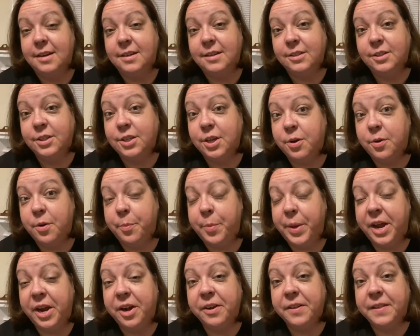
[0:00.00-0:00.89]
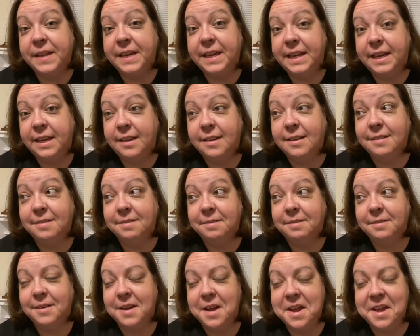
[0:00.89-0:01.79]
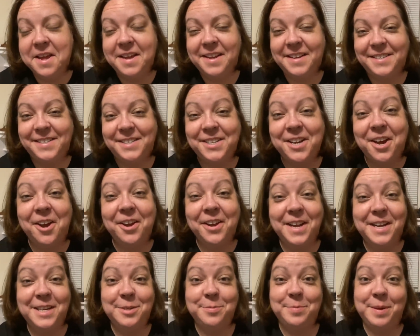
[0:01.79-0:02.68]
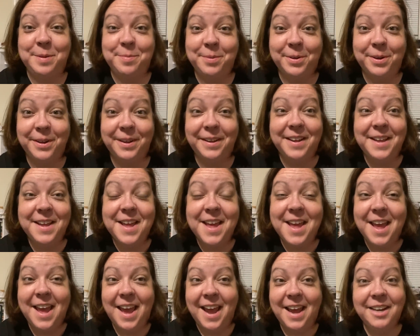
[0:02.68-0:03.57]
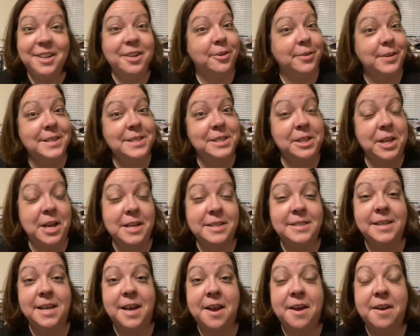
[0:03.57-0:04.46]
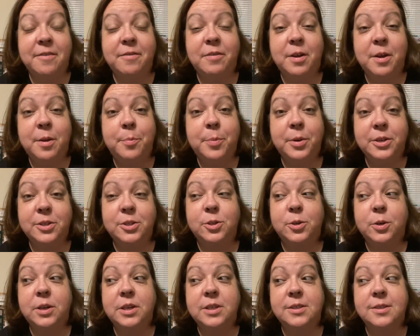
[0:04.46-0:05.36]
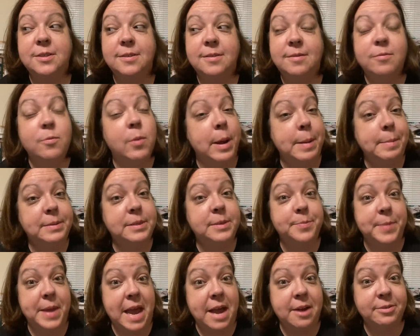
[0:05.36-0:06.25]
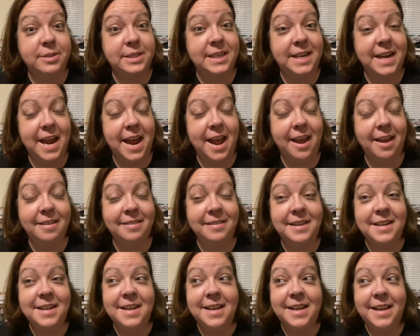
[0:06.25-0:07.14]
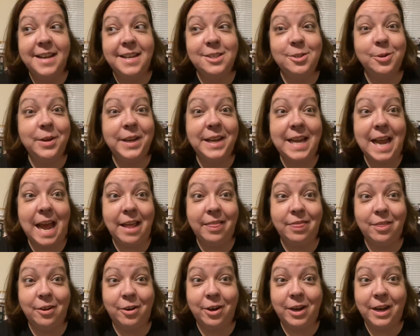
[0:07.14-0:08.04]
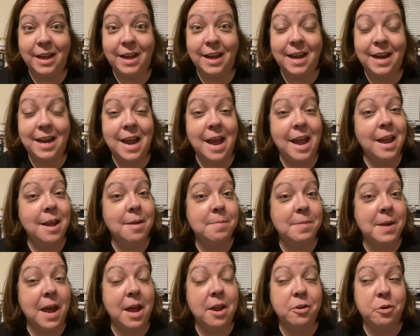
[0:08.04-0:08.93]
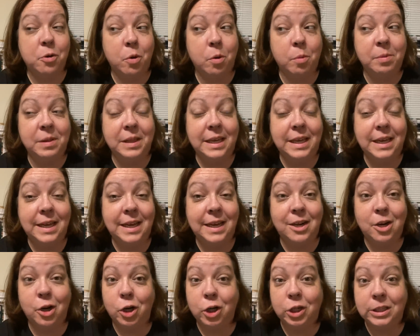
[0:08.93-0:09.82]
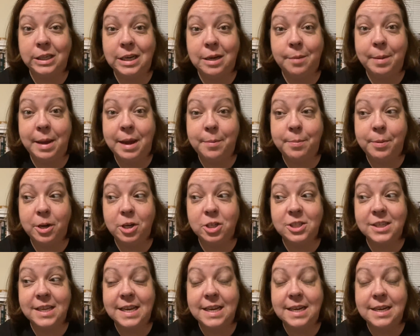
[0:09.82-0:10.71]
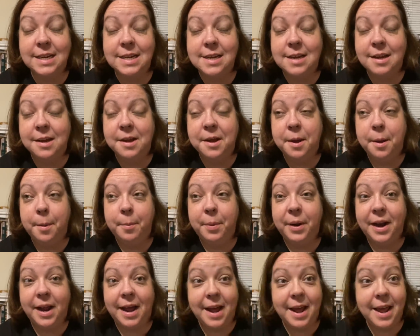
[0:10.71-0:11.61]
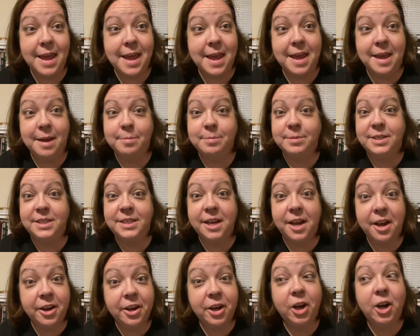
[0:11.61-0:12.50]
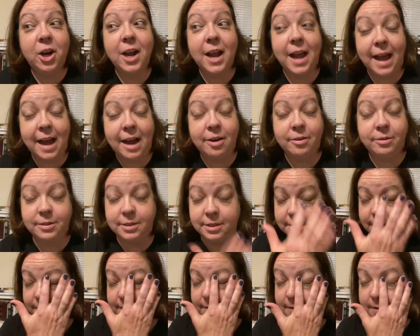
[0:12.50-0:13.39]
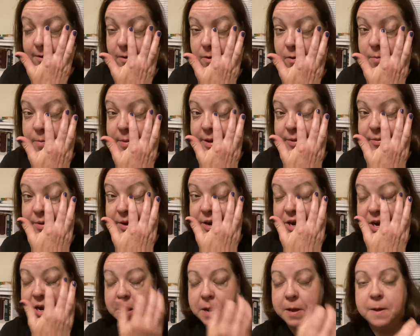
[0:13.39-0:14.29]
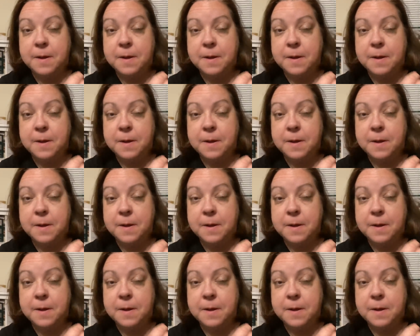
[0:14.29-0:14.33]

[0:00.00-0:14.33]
So apparently talking to people and going to lots of bookstores wiped me out today. It's only 9:30 and I am not normally an early to bed person, but I am tuckered out. Oh my word.